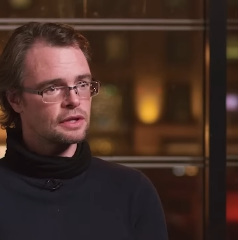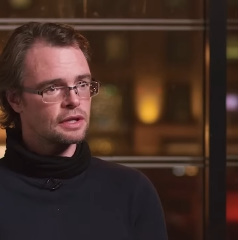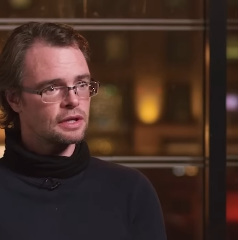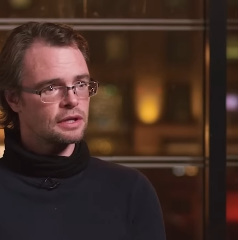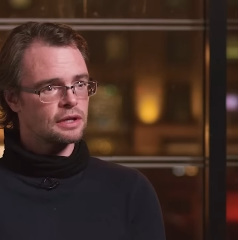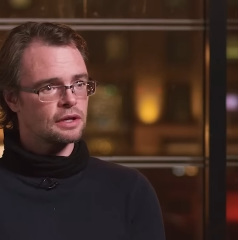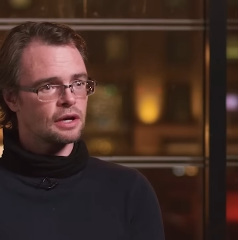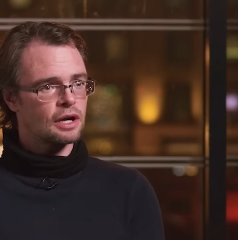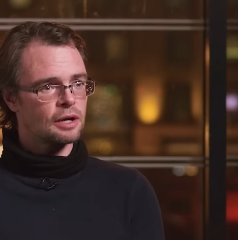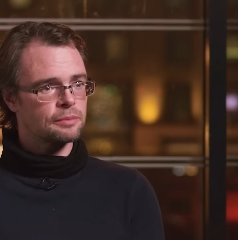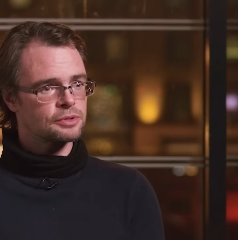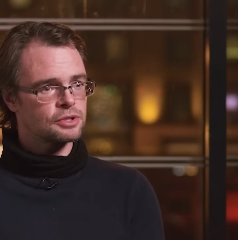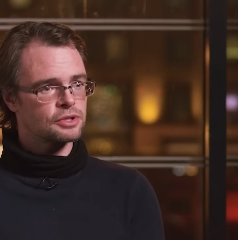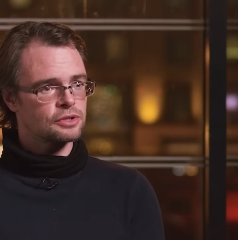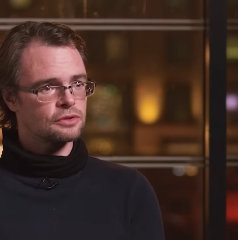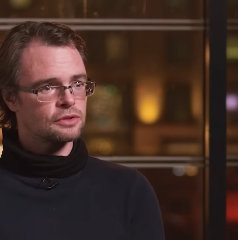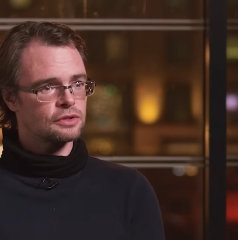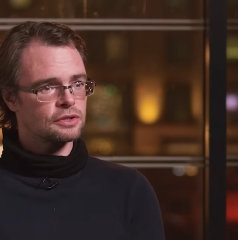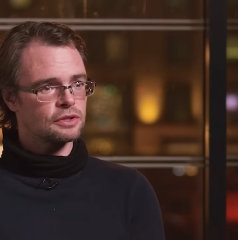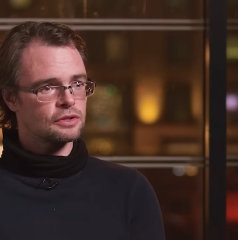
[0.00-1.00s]
the
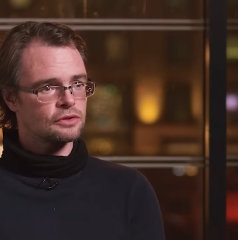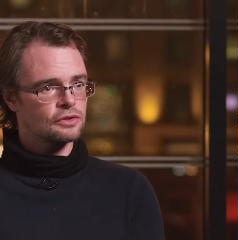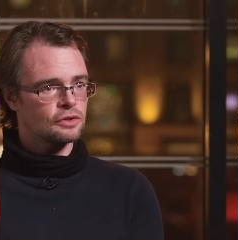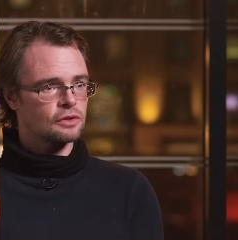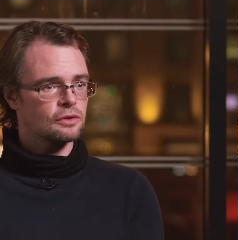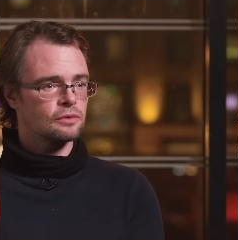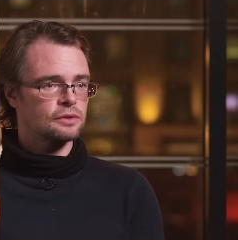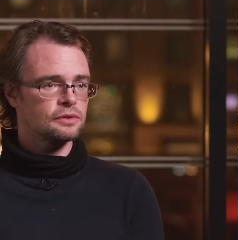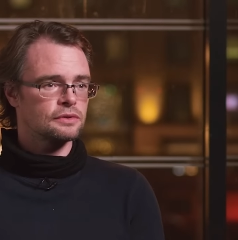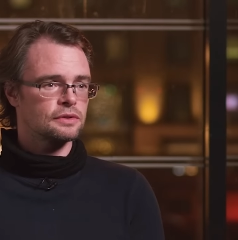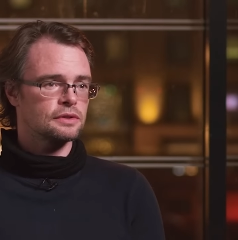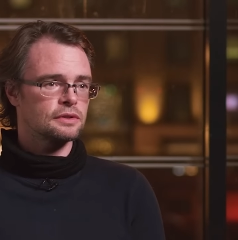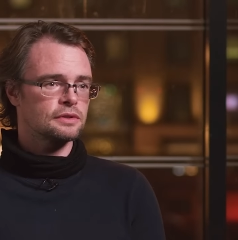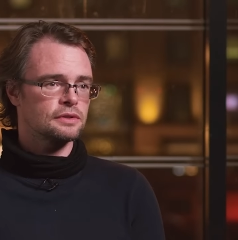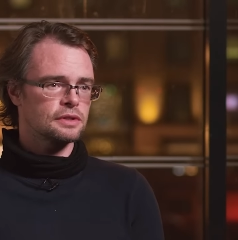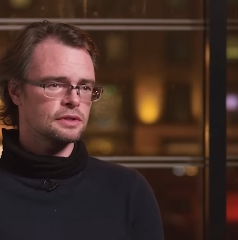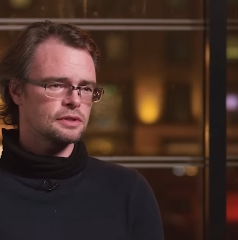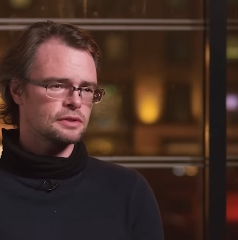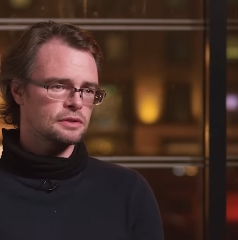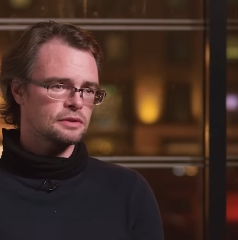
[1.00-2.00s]
opportunity to go into
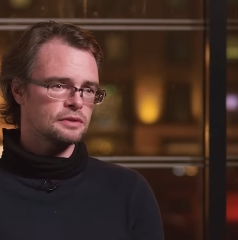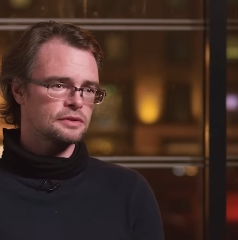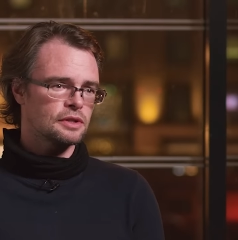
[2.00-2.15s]
digital